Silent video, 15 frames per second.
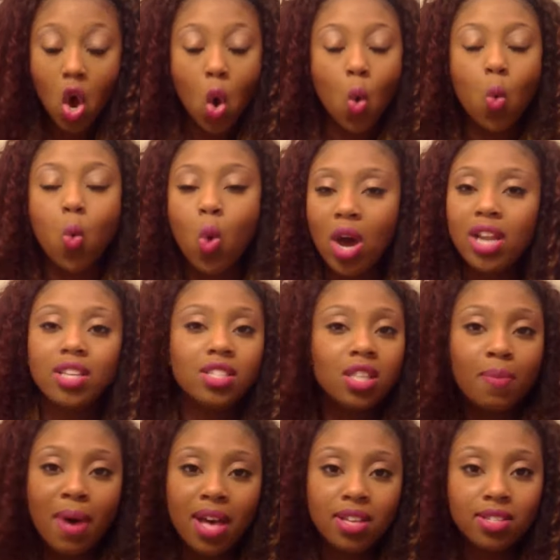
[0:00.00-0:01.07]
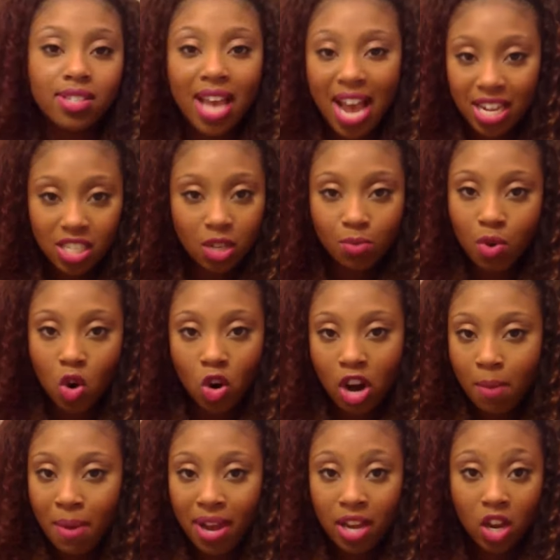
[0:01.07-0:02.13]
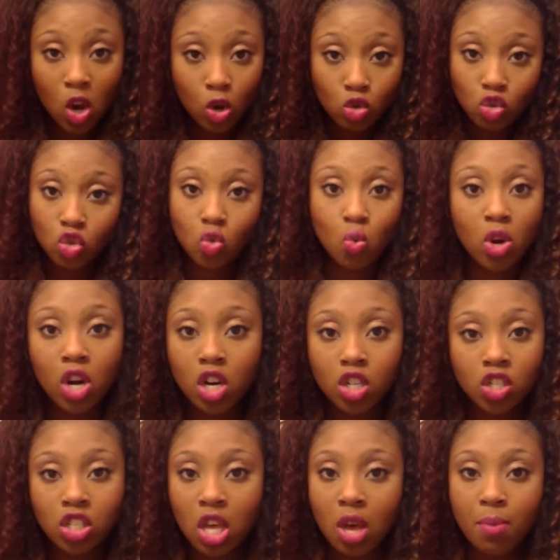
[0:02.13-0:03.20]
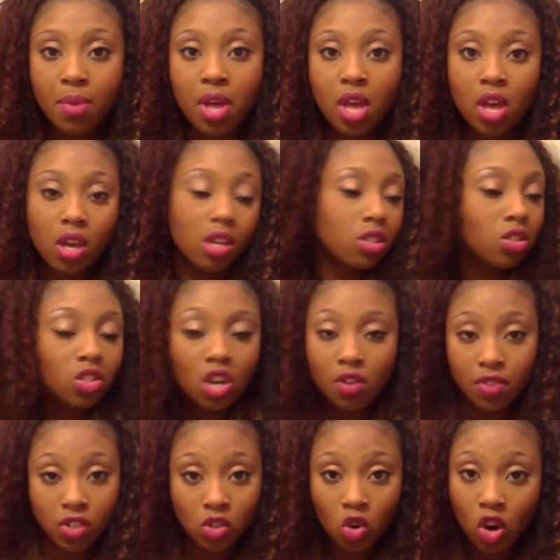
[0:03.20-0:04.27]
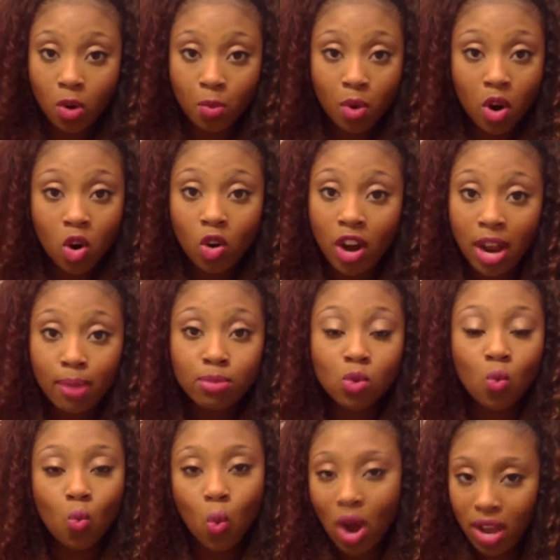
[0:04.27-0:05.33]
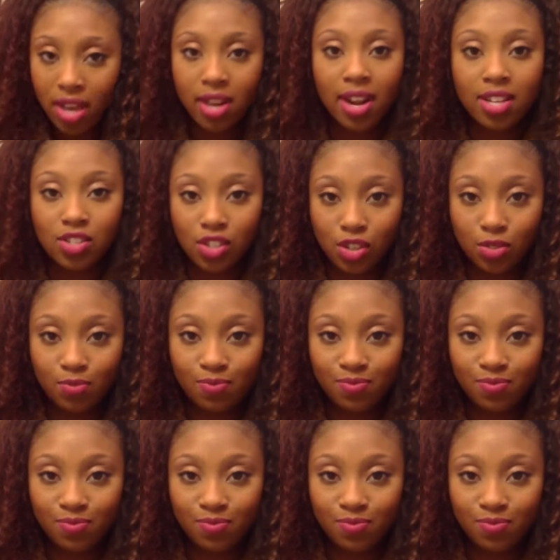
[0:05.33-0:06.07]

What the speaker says: What is the best acting program I can go to? What are some conservatory programs? What can I do?